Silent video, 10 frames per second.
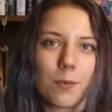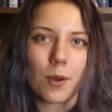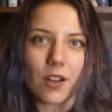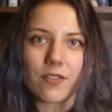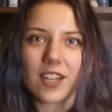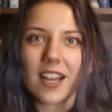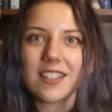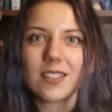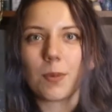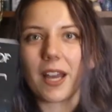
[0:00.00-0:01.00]
Book of
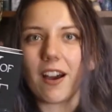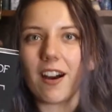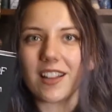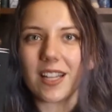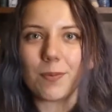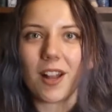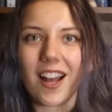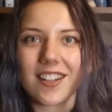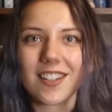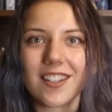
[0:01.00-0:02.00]
Night by Holly
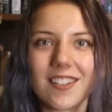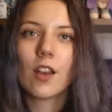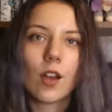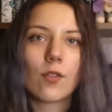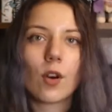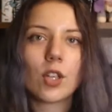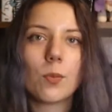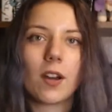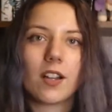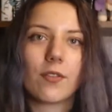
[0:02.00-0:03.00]
Black.
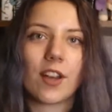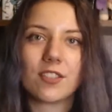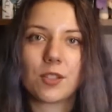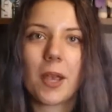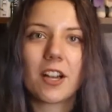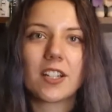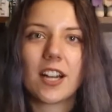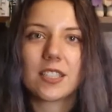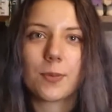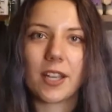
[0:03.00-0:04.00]
Volume 1 of Hell's
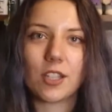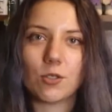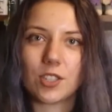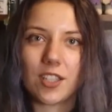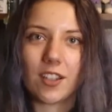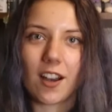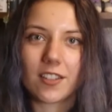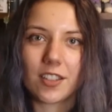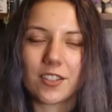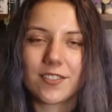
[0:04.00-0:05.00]
Paradise by Yuji
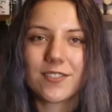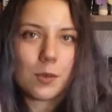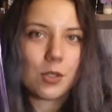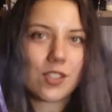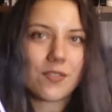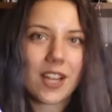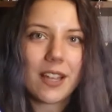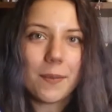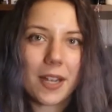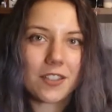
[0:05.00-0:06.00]
Kaku. Muse of
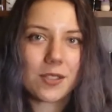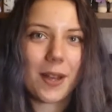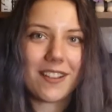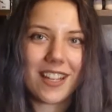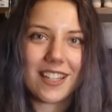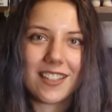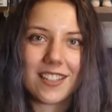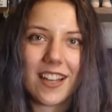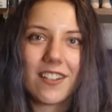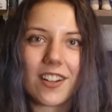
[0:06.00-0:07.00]
Nightmares by Laini
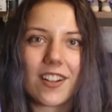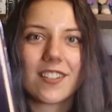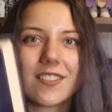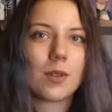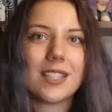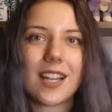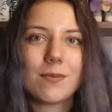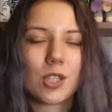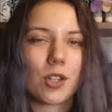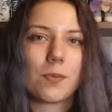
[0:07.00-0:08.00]
Taylor,
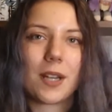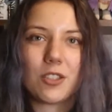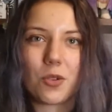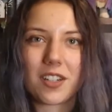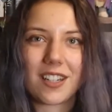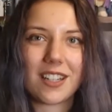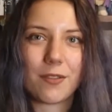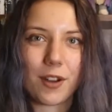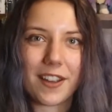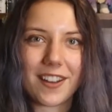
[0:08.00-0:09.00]
Redemptor by Jordan
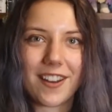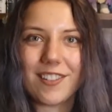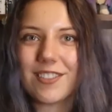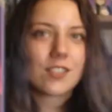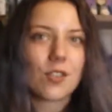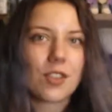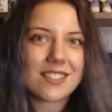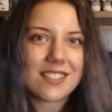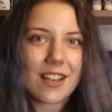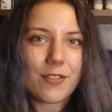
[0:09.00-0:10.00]
E. Fuego, So
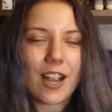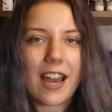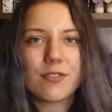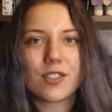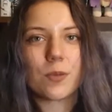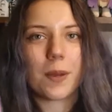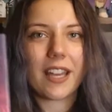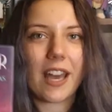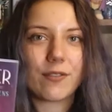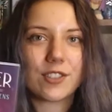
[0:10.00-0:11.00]
This Is Ever After
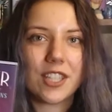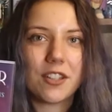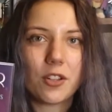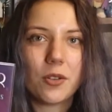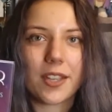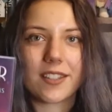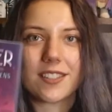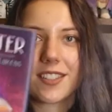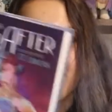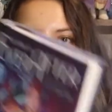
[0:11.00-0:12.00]
by F.T.
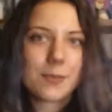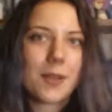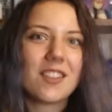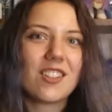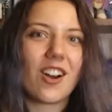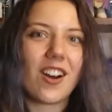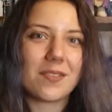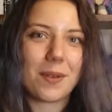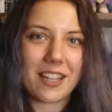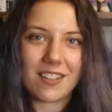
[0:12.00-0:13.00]
Lukens, Spin the
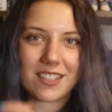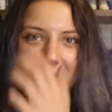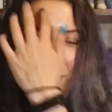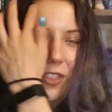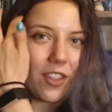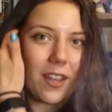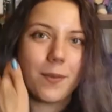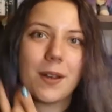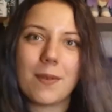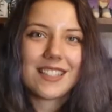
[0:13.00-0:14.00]
Dawn by Elizabeth
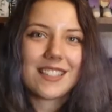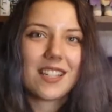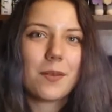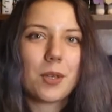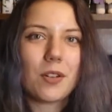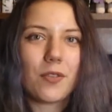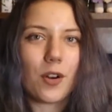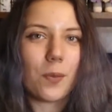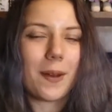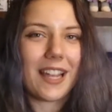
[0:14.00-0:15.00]
Lim, The City
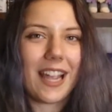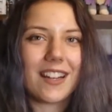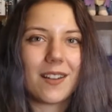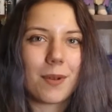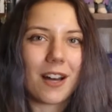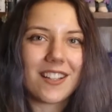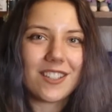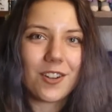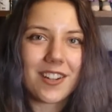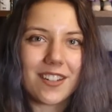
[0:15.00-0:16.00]
Beautiful by Aden
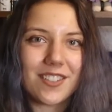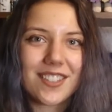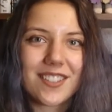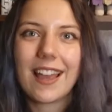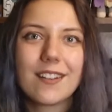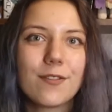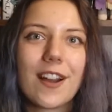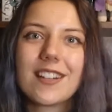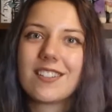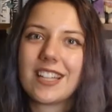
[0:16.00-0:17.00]
Polydoros. and
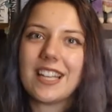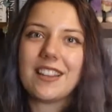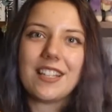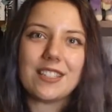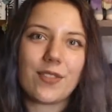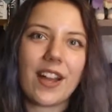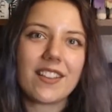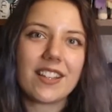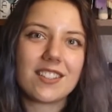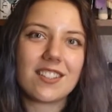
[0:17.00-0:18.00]
finally These
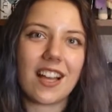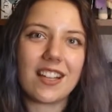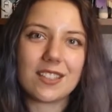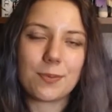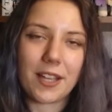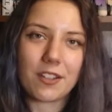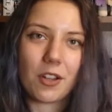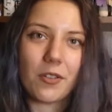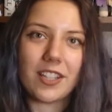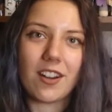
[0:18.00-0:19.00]
Violent Delights by
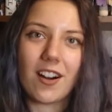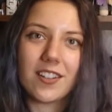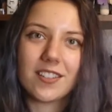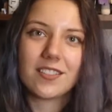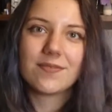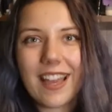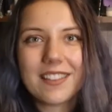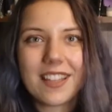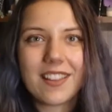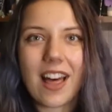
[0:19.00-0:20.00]
Chloe Gong.
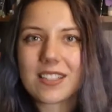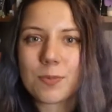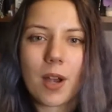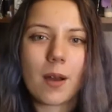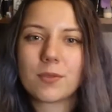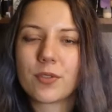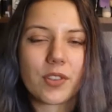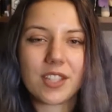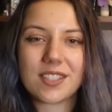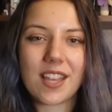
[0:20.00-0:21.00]
And the last prompt
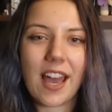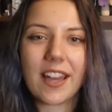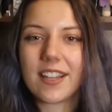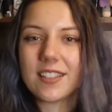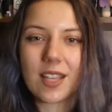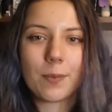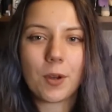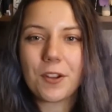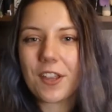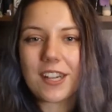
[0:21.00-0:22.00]
for this tag is a
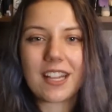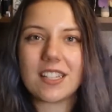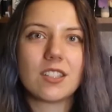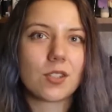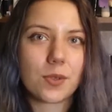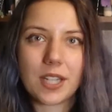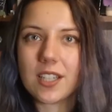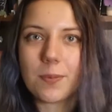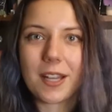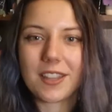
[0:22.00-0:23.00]
book that I need to
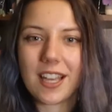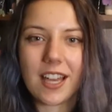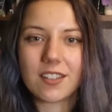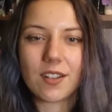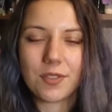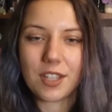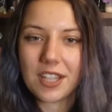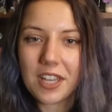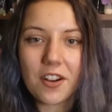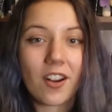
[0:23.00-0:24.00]
read by the end of the
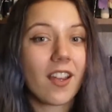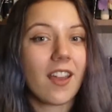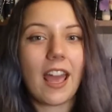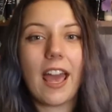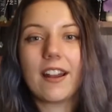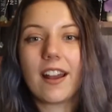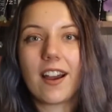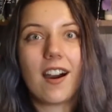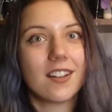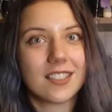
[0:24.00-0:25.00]
year, and
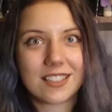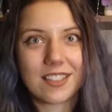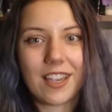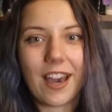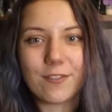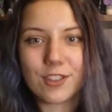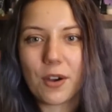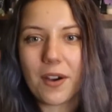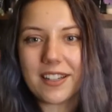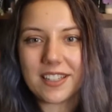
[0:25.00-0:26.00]
I honestly have
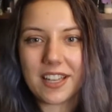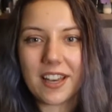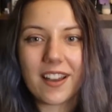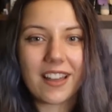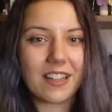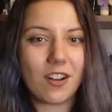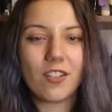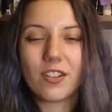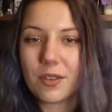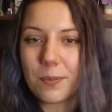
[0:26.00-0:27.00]
no idea, and
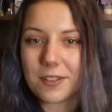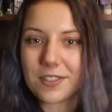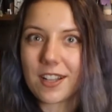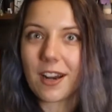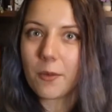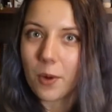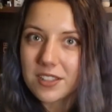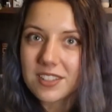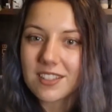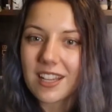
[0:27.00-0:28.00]
all of the books that I
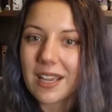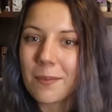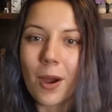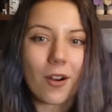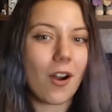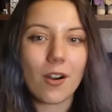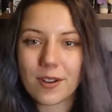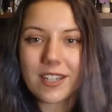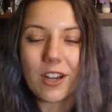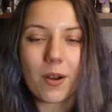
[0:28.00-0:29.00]
want to name are
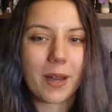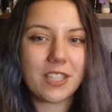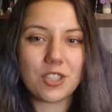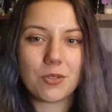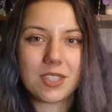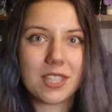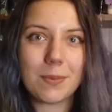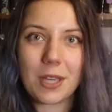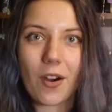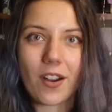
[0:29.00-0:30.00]
already on my June
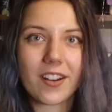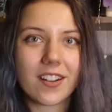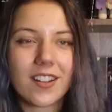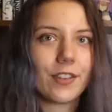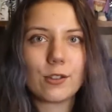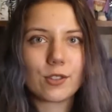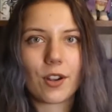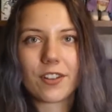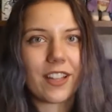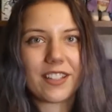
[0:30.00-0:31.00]
TBR, and those
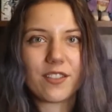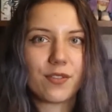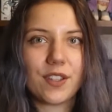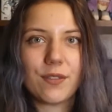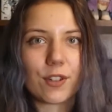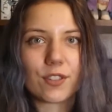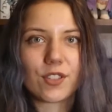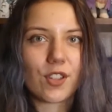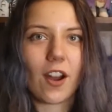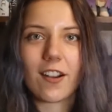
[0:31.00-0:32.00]
are like the Fevered
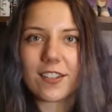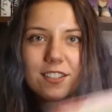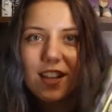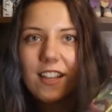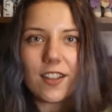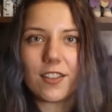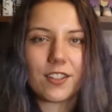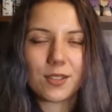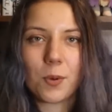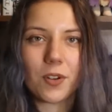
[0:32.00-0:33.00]
Stars and the
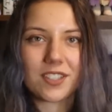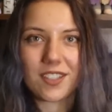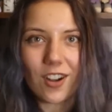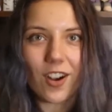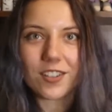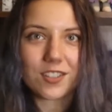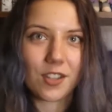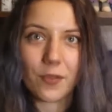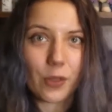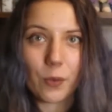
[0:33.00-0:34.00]
This Poison
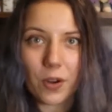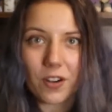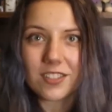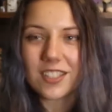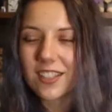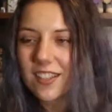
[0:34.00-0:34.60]
Hearts of the world.